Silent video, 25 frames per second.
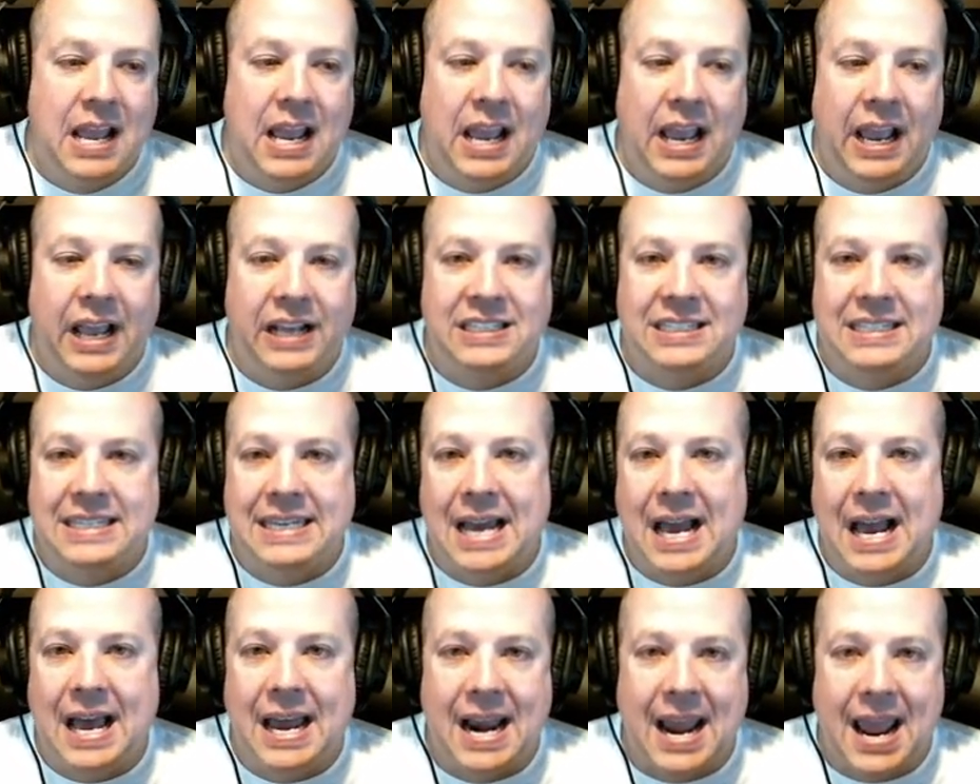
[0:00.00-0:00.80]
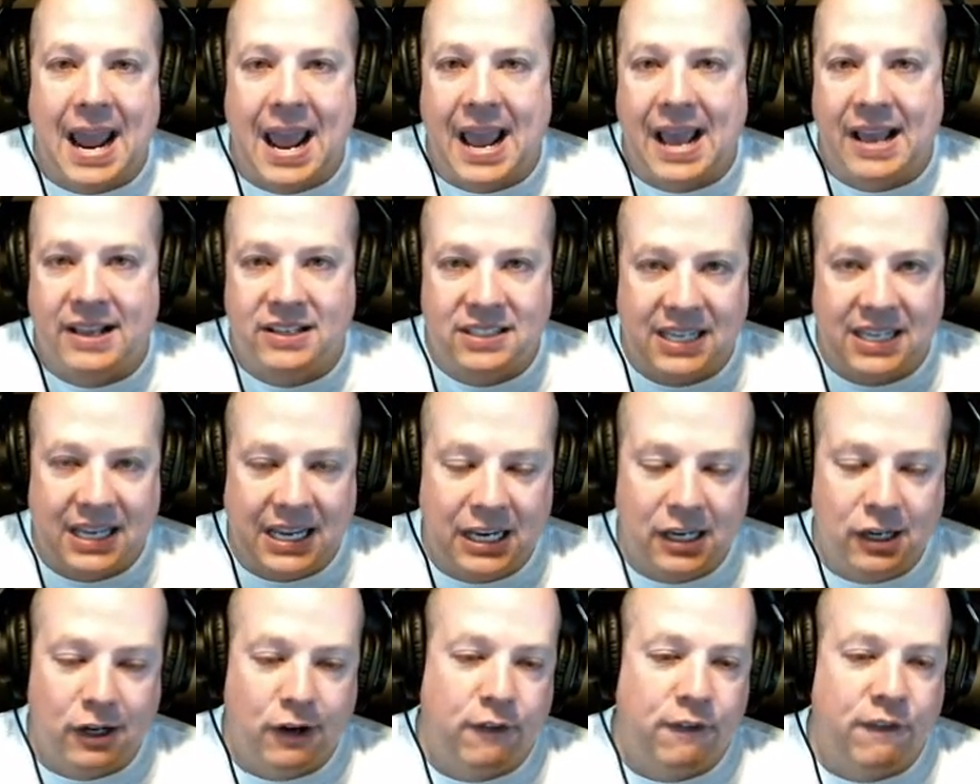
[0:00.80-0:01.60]
It's not as
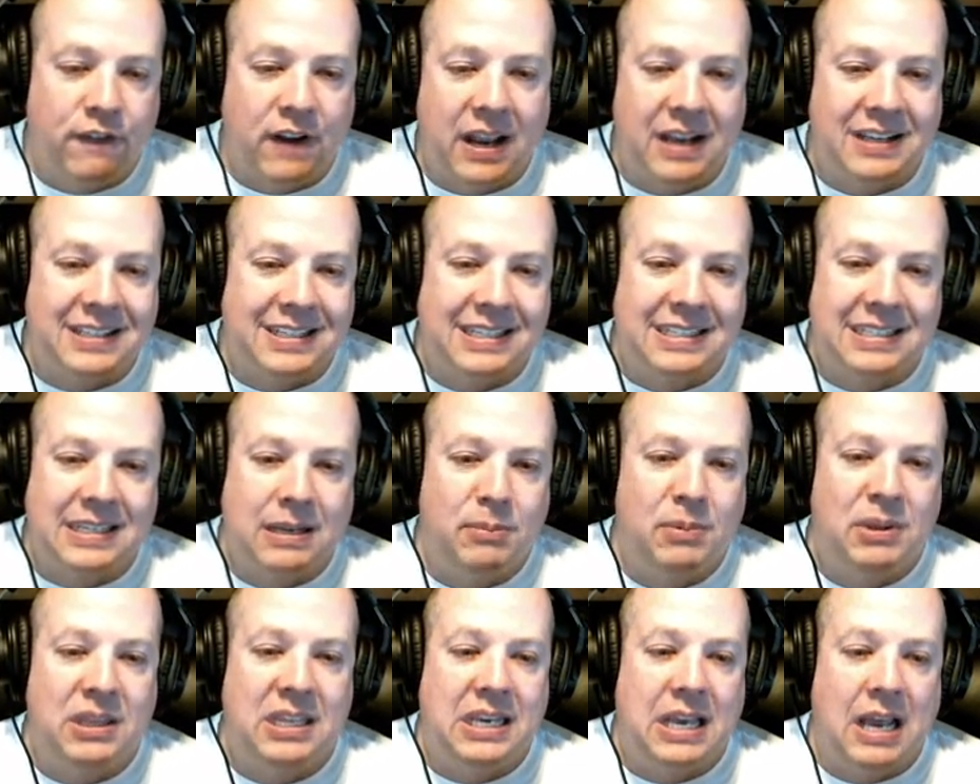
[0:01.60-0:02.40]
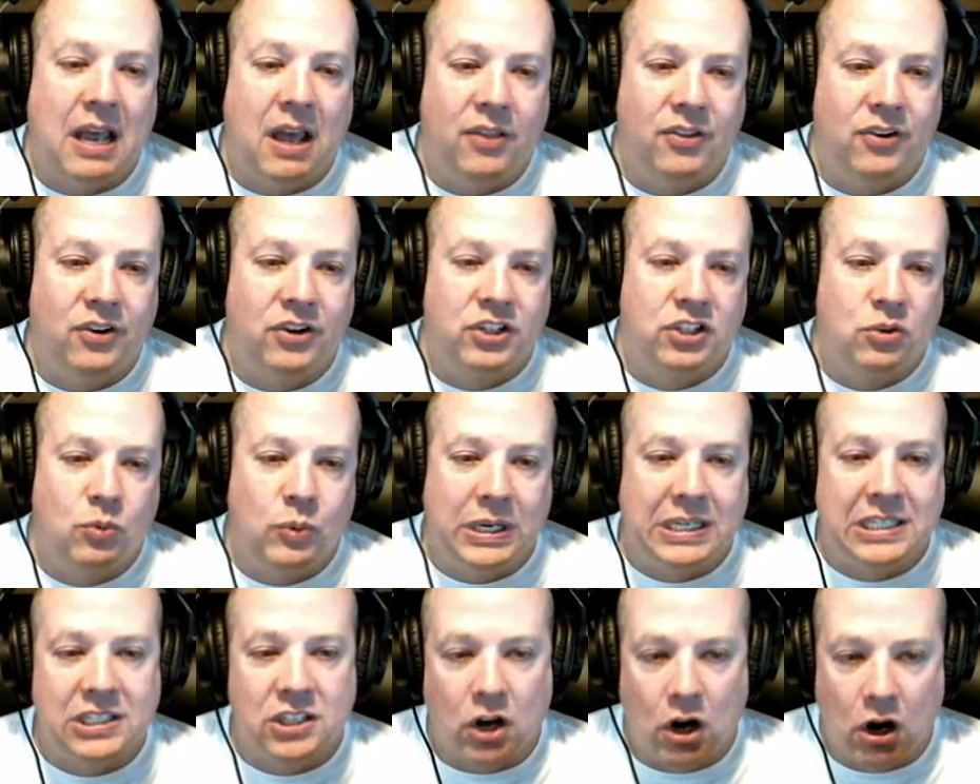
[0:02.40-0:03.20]
in your face as some of the other
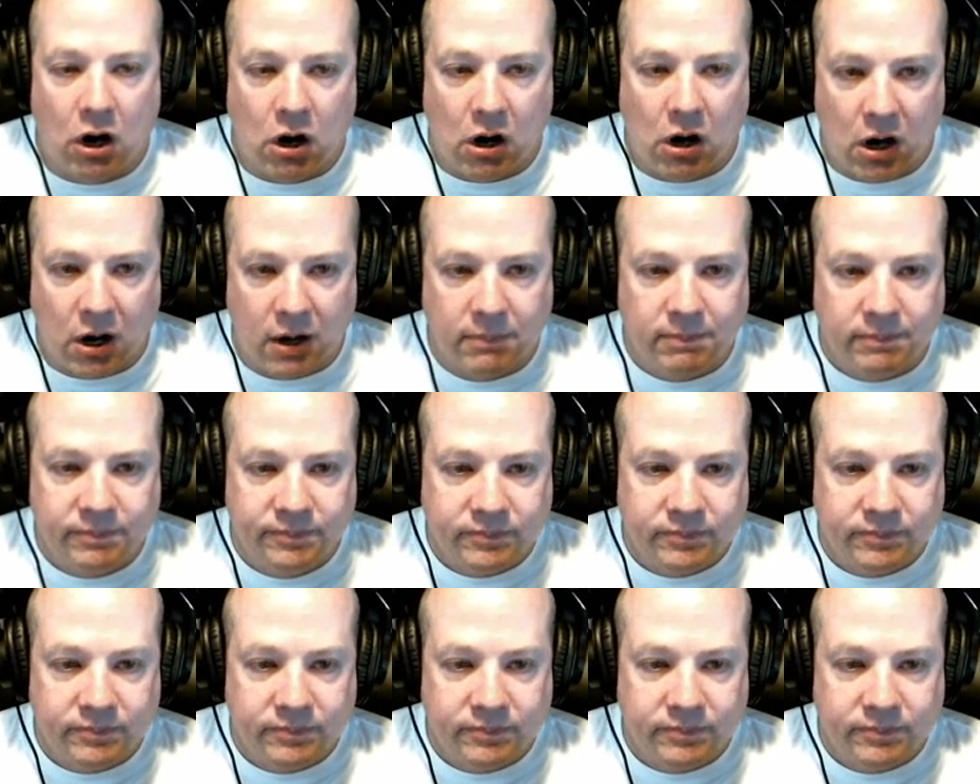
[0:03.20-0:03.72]
suites are.